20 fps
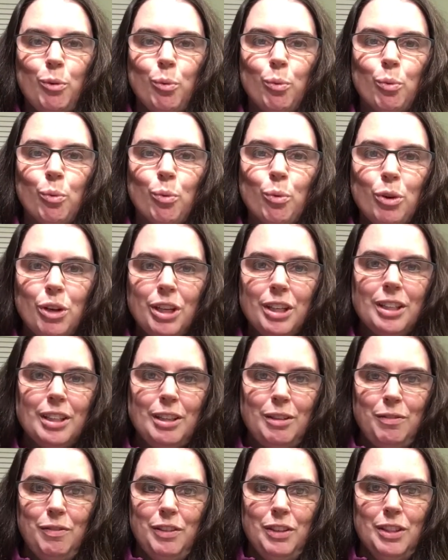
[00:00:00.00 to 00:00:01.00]

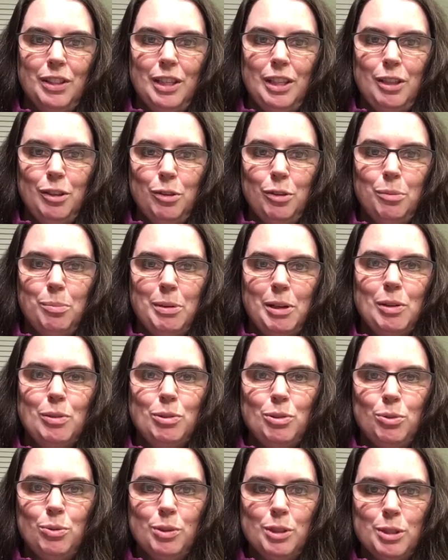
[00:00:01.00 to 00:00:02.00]
really feel like you're about
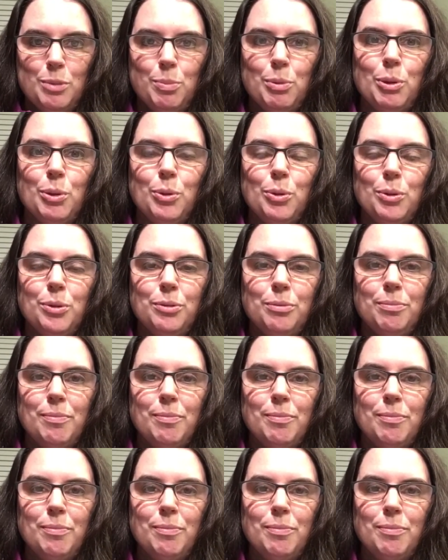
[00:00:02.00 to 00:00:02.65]
to explode,